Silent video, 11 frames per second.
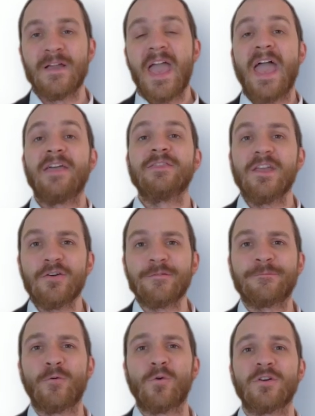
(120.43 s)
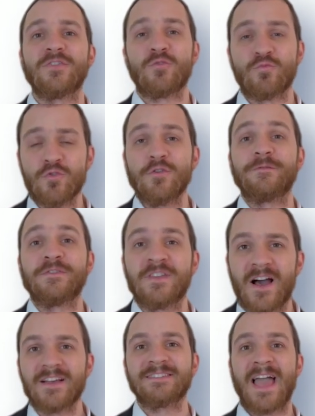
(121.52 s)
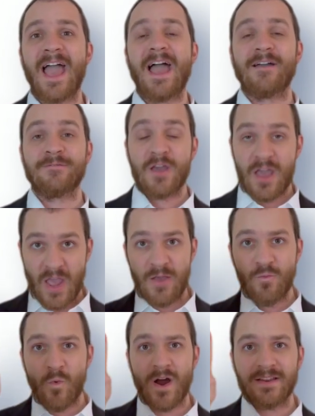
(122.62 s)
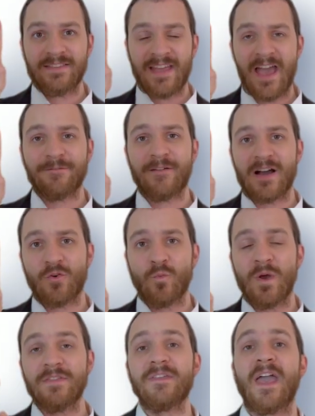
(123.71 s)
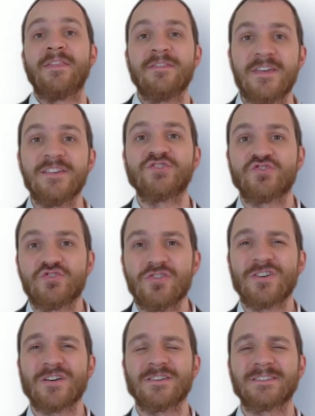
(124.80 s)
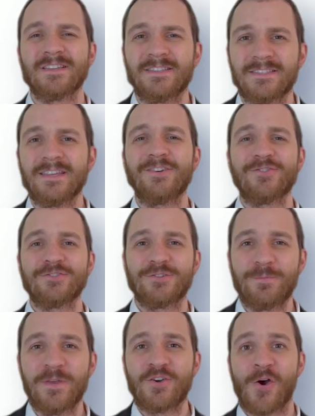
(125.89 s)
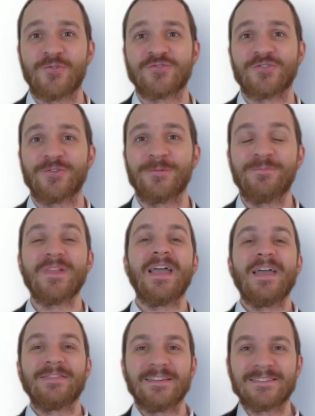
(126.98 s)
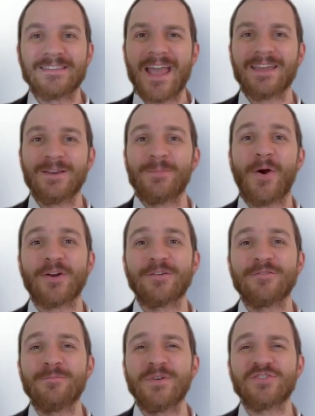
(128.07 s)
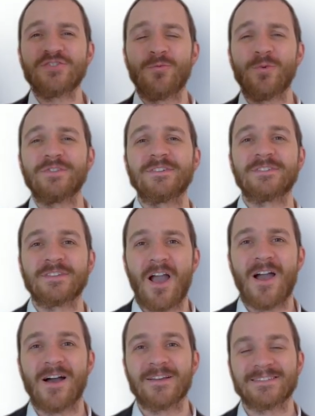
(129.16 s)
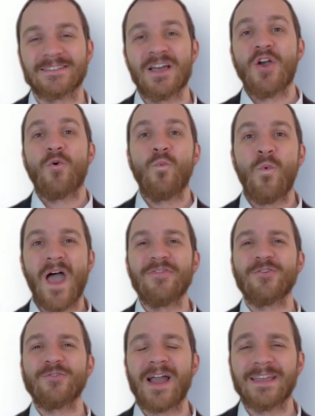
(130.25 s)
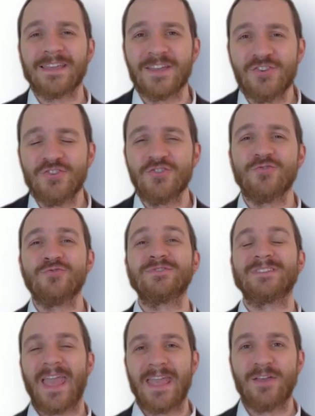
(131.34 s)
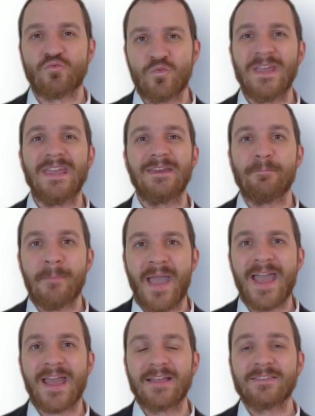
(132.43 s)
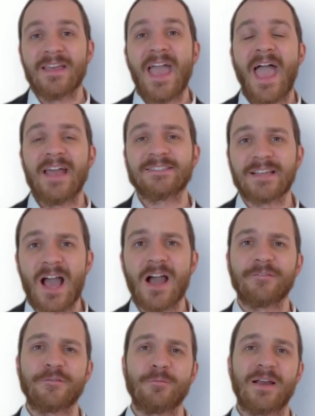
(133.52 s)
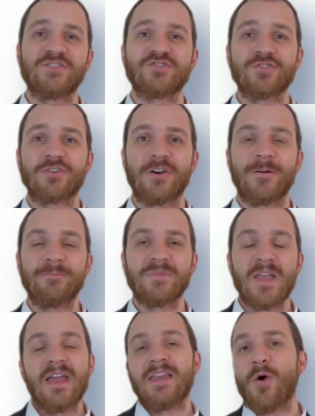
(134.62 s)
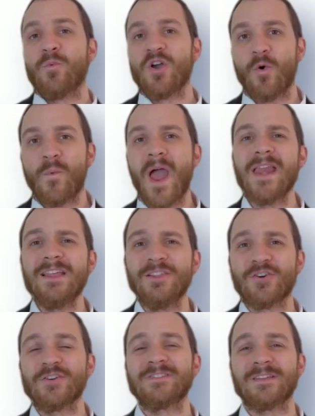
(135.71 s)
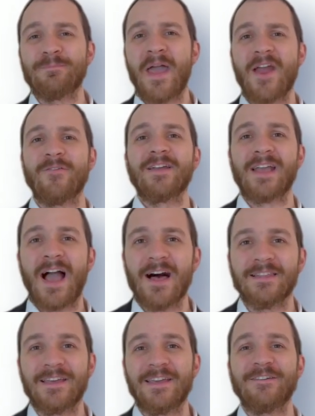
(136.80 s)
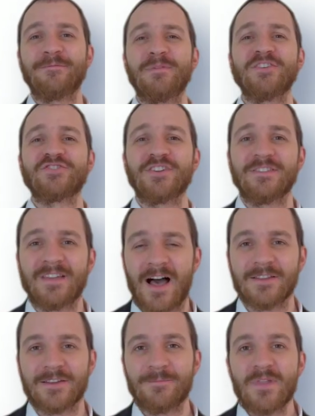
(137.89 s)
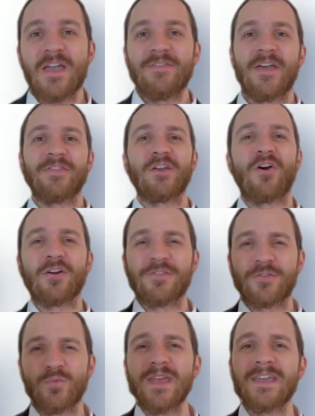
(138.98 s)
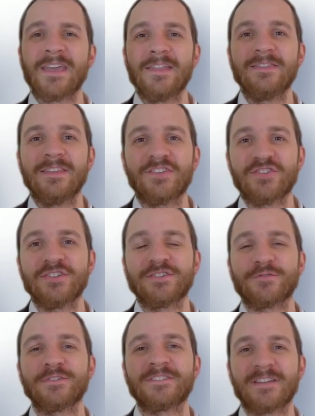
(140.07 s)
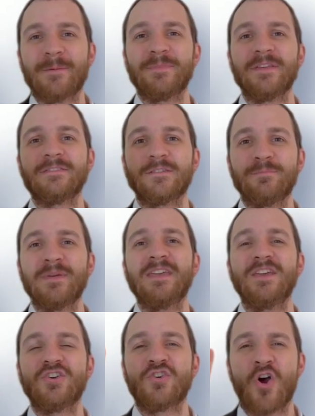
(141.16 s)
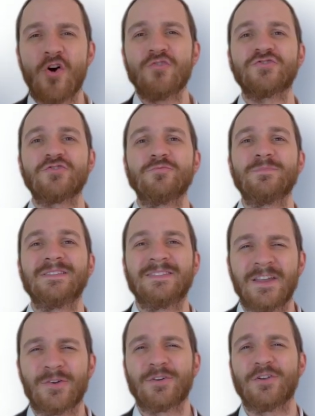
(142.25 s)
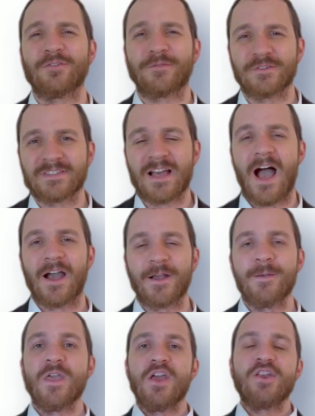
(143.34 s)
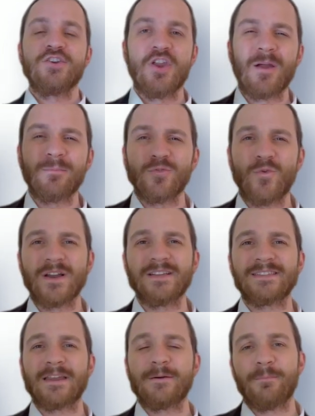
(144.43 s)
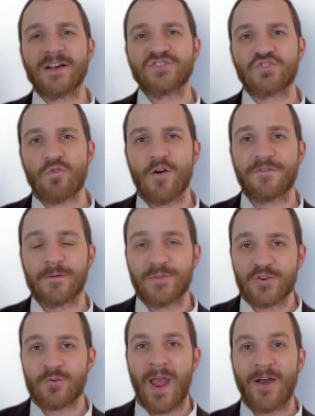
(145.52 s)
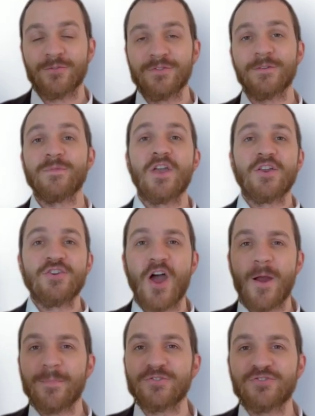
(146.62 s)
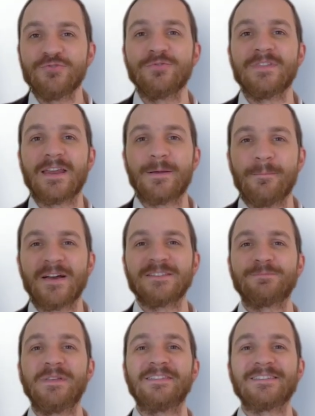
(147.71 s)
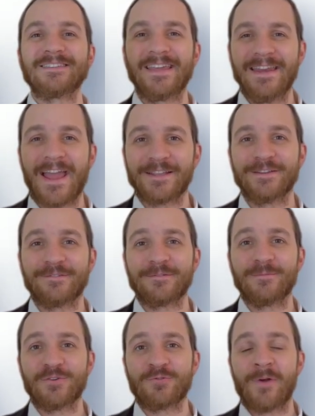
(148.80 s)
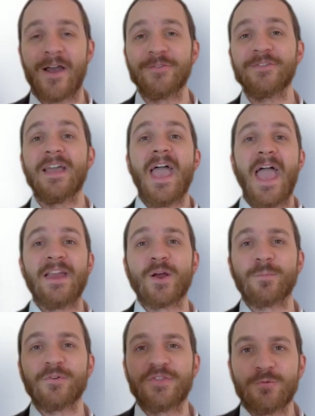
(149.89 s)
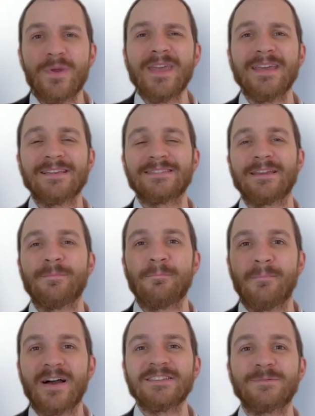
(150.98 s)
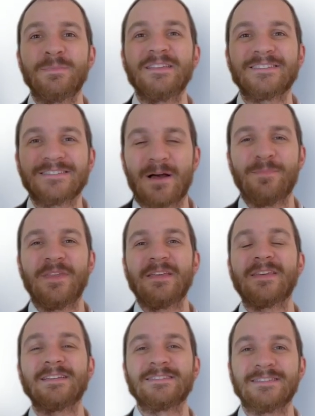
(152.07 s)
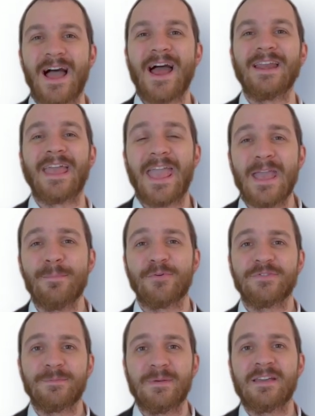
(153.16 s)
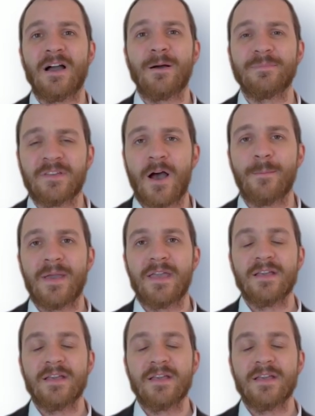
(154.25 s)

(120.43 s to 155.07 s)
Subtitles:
and therefore the roof does have a 1 tefach width, and this sukkah is considered to be kosher. The second part of the Mishnah will discuss whether I can use a reed mat as schach for my sukkah. Now, we already learned in Perek Aleph, Mishnah Dalet, that there are 3 conditions for something to be kosher material for schach. Number 1 is that it must grow from the ground. Number 2, that it must be disconnected from the ground. And number 3 is that it must be something that is not able to become tamei.